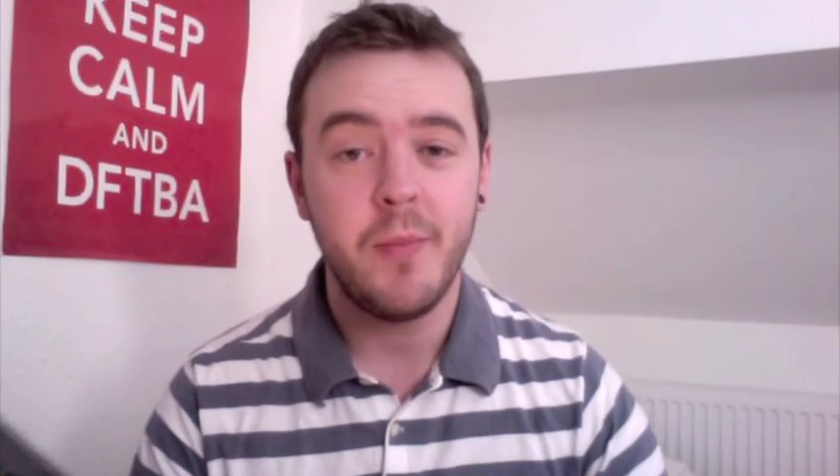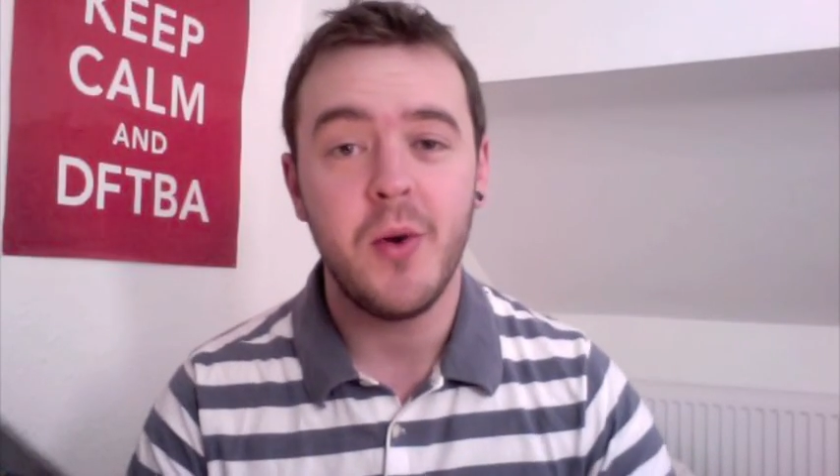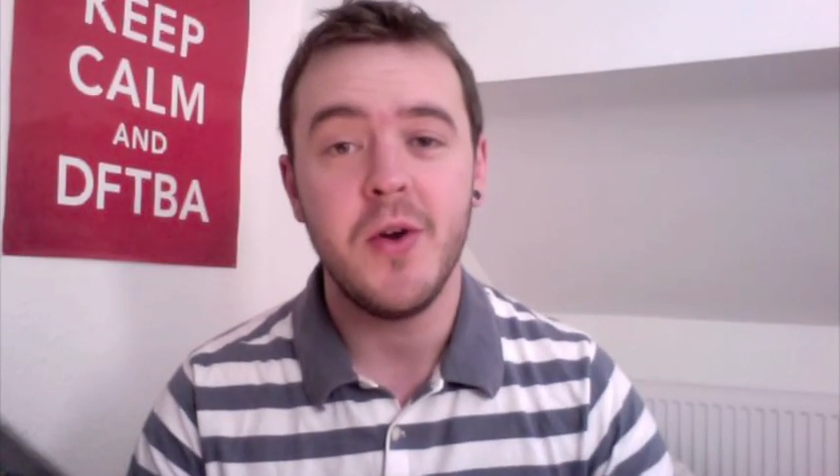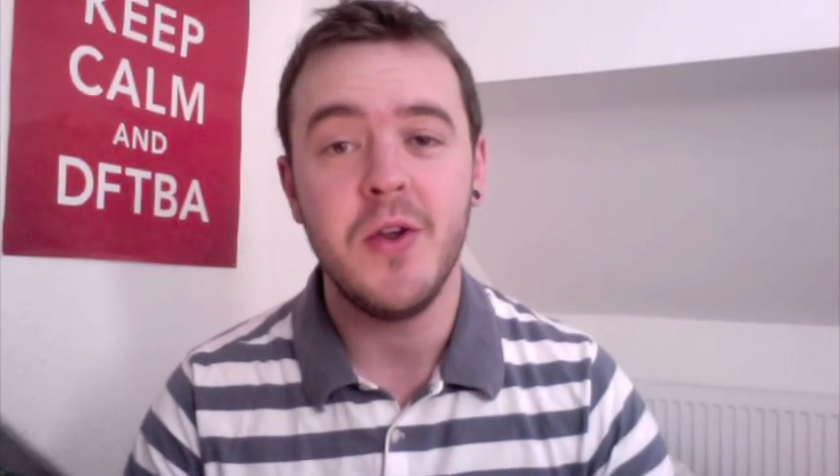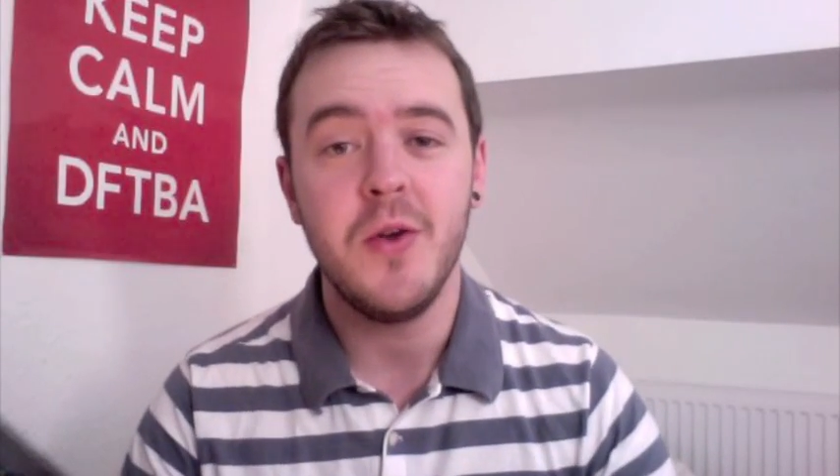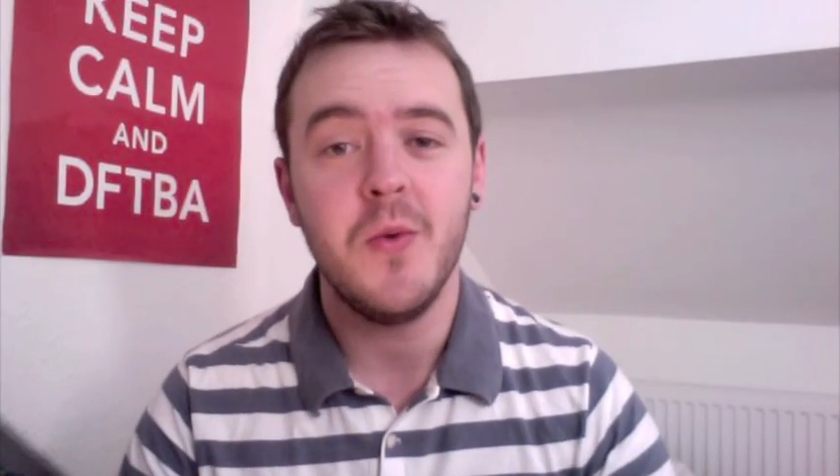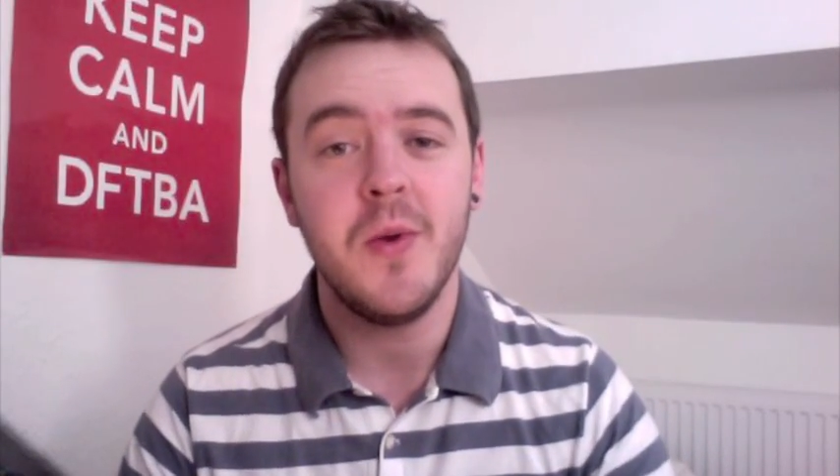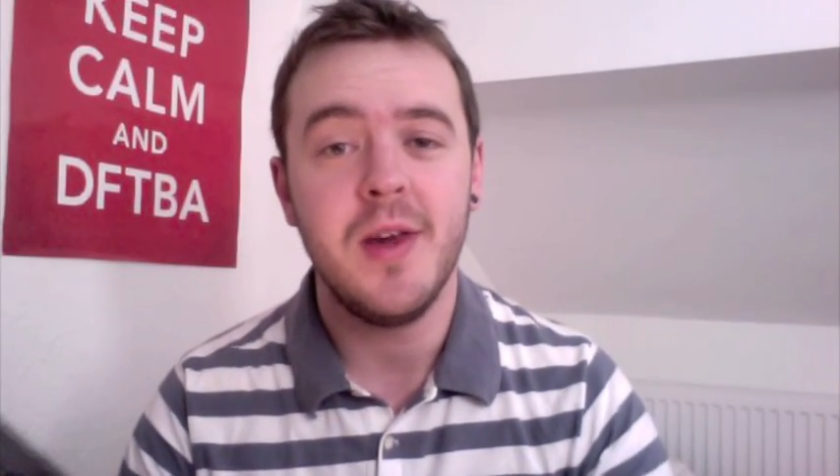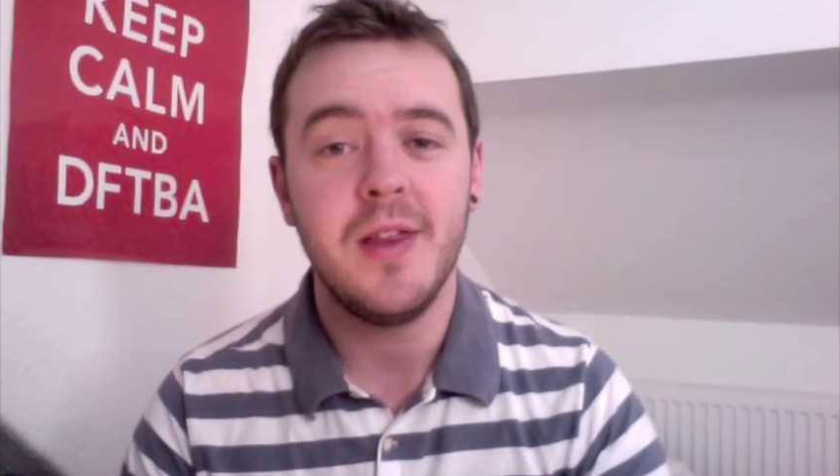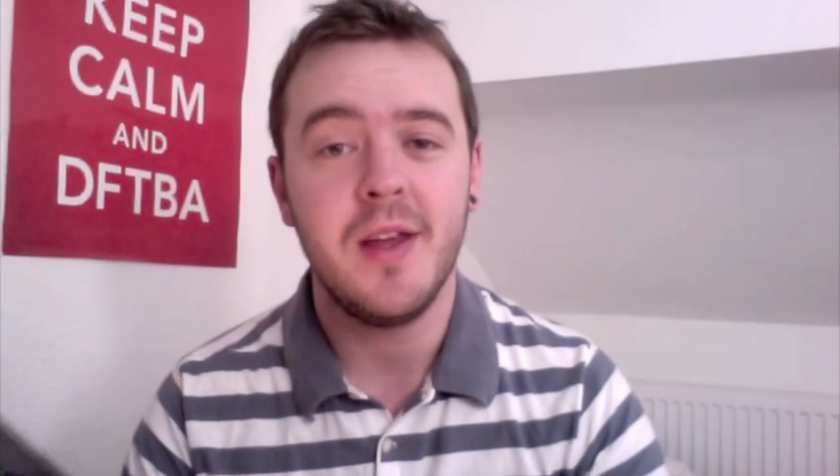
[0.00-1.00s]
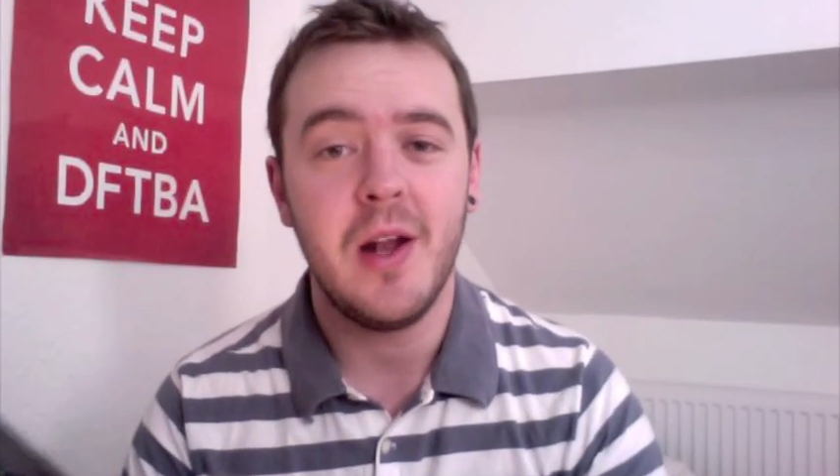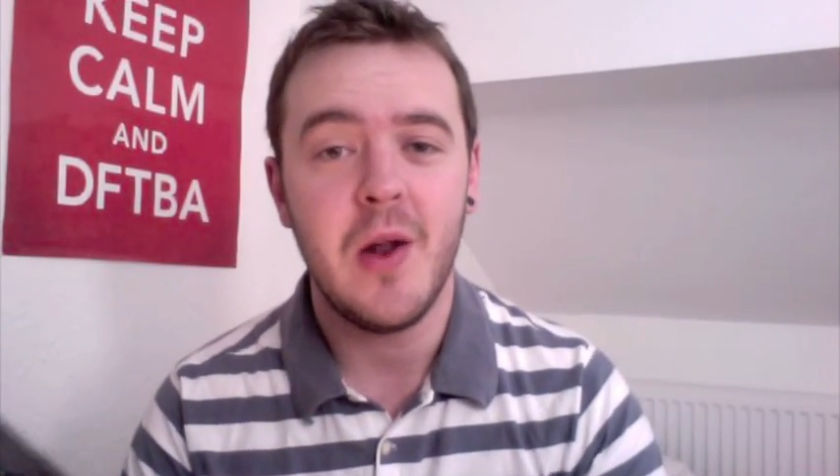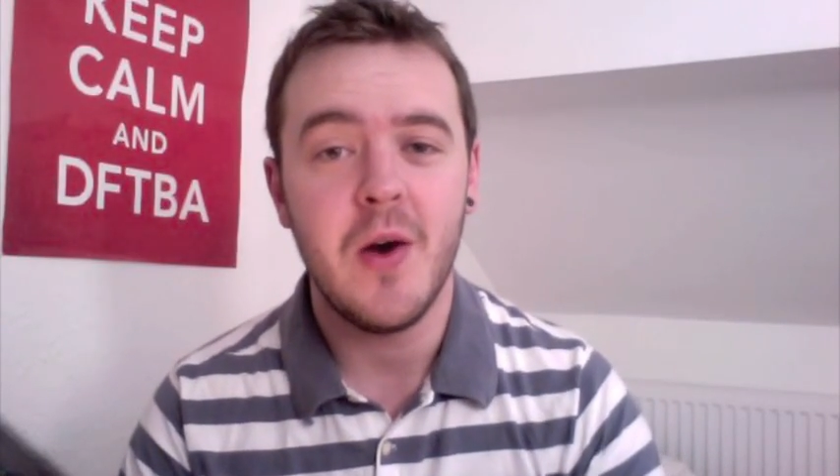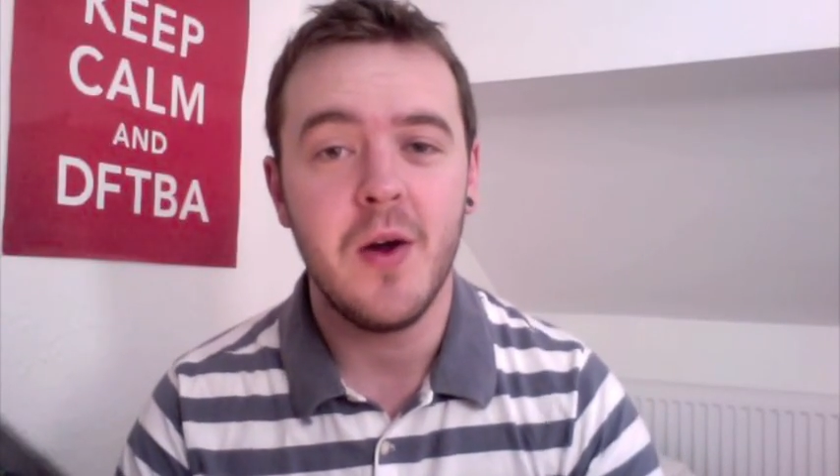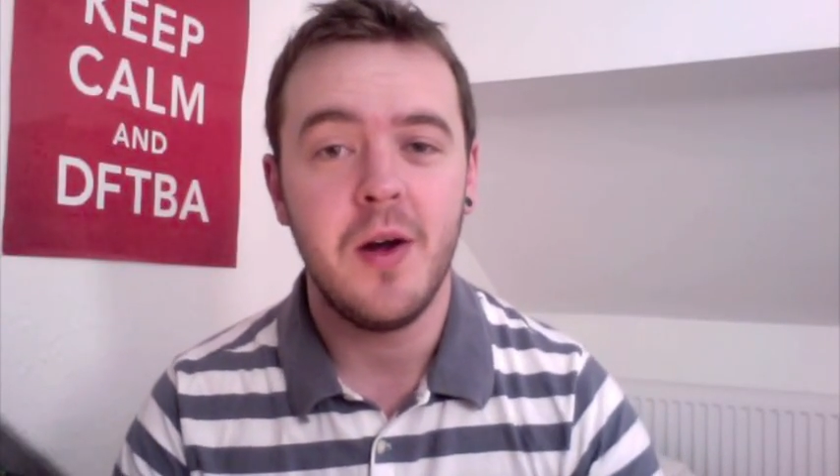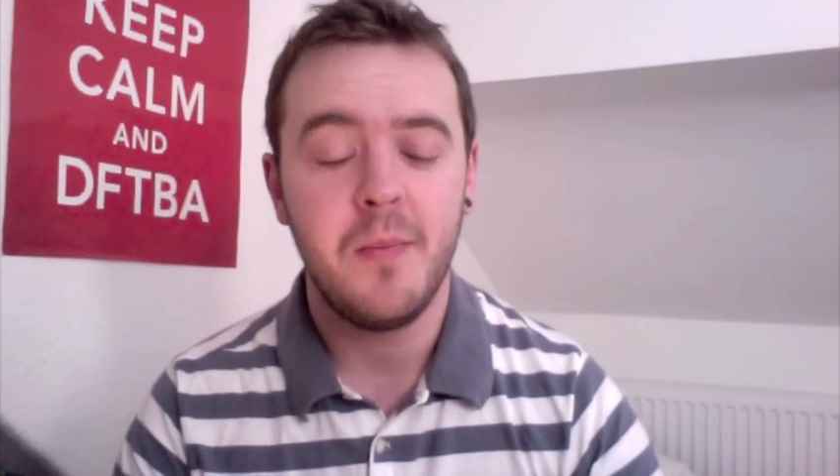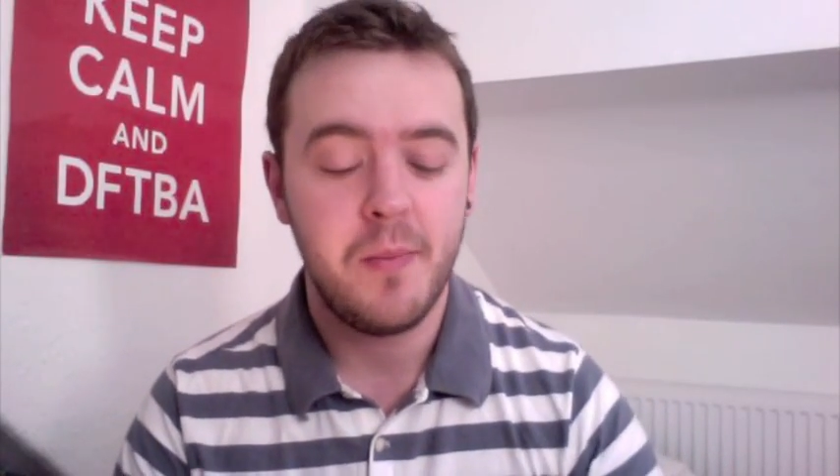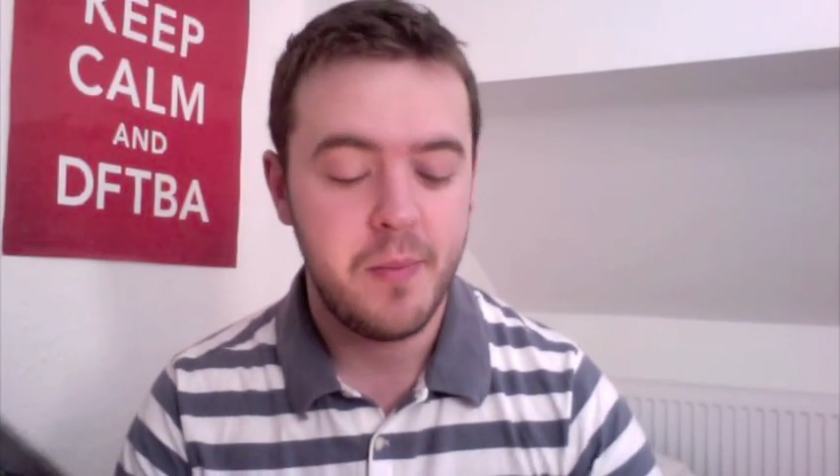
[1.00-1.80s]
bore you with a long